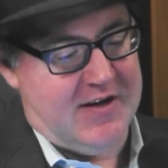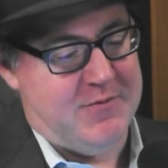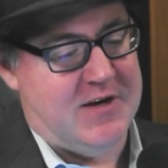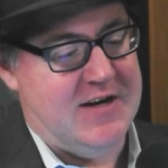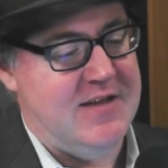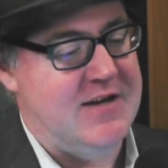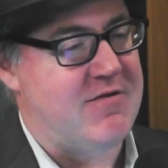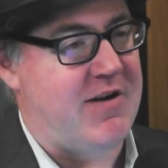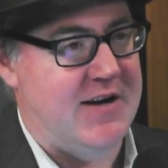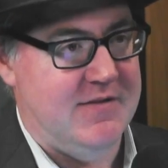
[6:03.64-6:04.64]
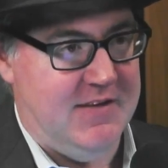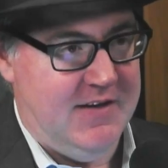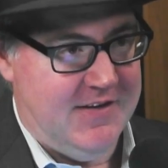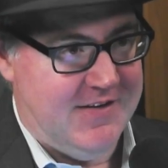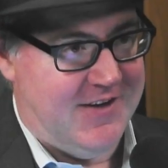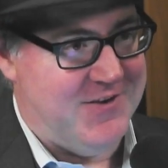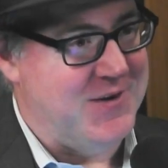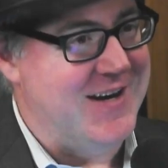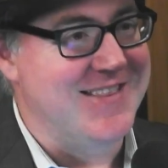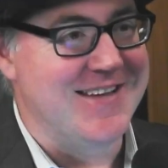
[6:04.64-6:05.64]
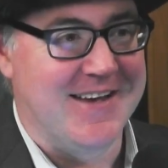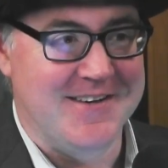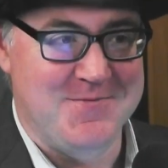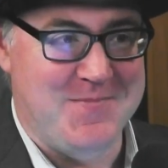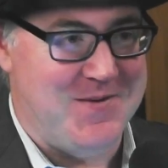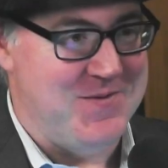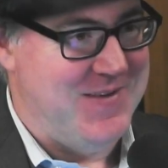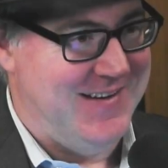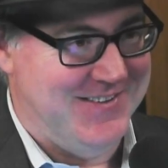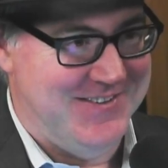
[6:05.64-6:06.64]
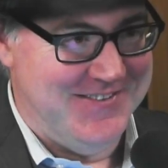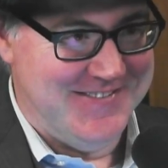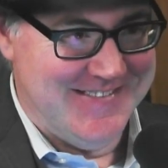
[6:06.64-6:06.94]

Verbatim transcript: I don't want anything crazy. I don't want anything experimental.